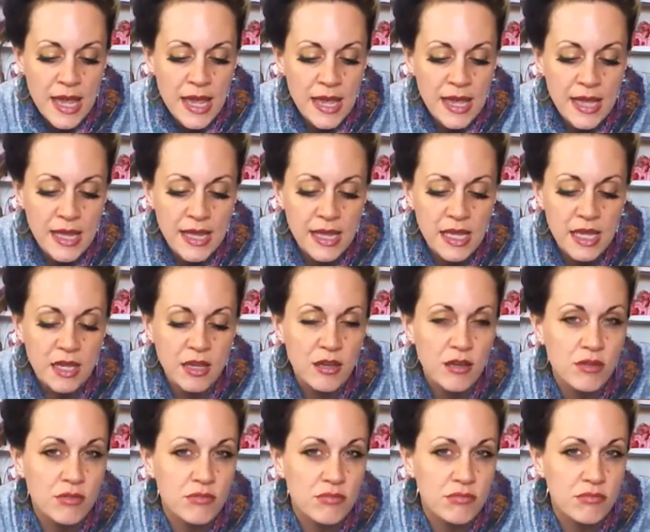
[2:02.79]
I
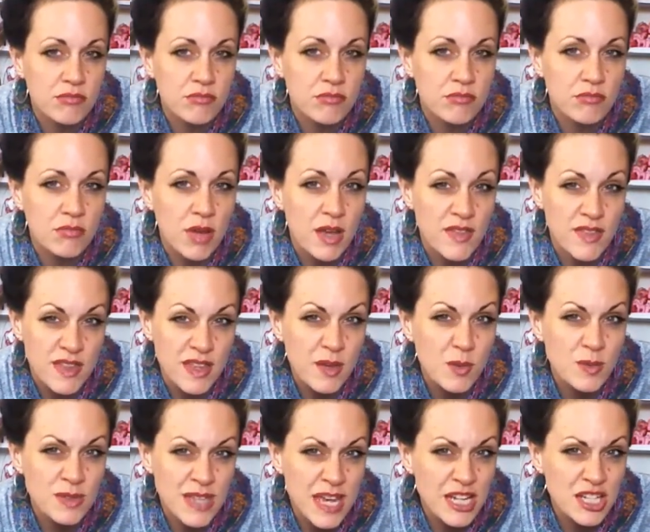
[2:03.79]
think it
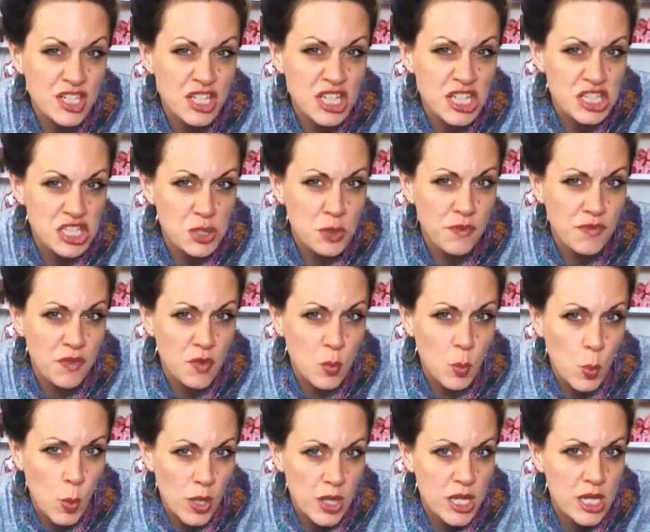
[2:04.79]
was actually a
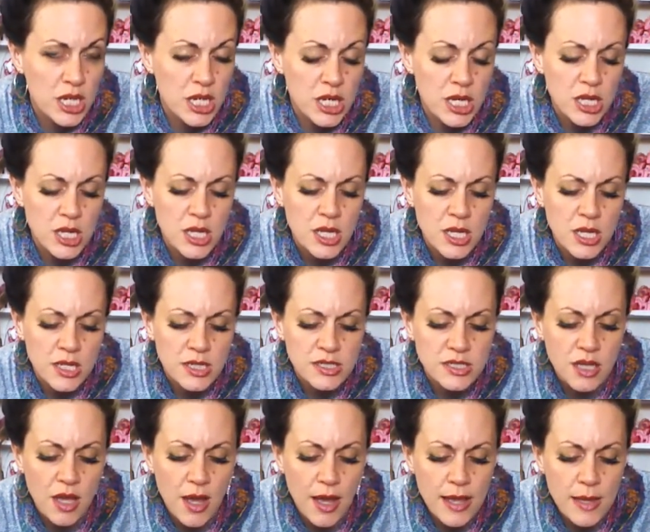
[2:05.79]
2-for-1
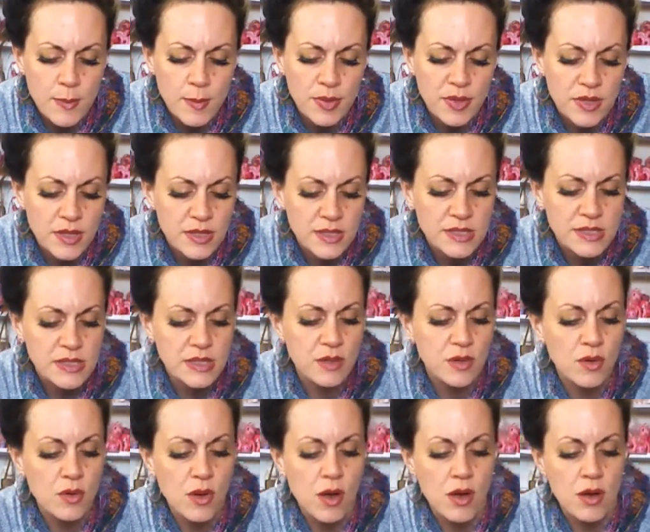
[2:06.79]
type
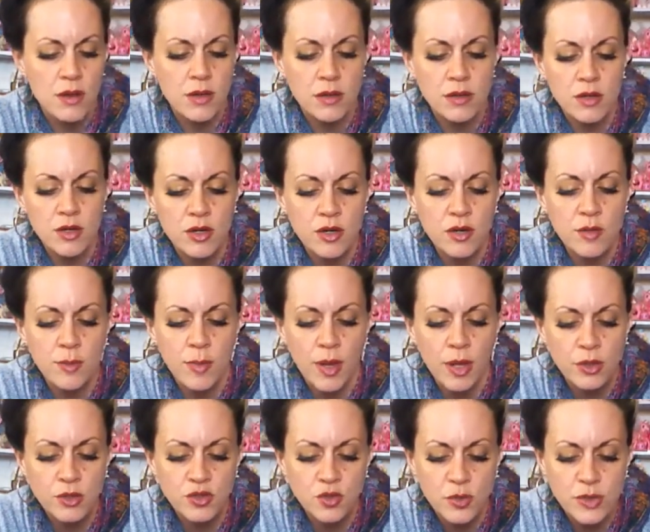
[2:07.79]
deal on her
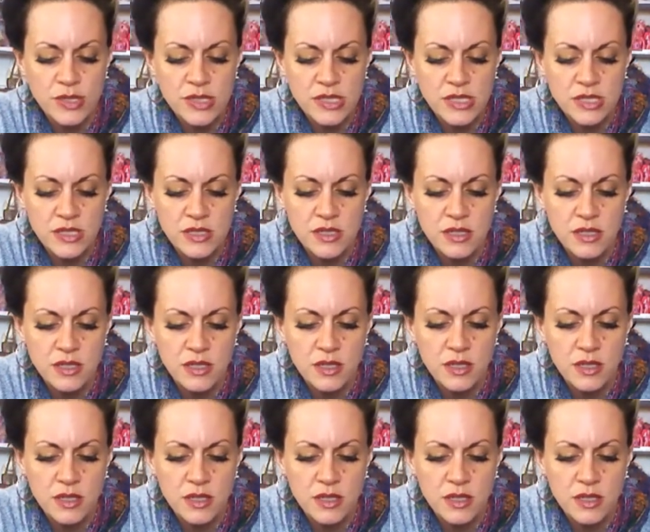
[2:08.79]
ball jointed.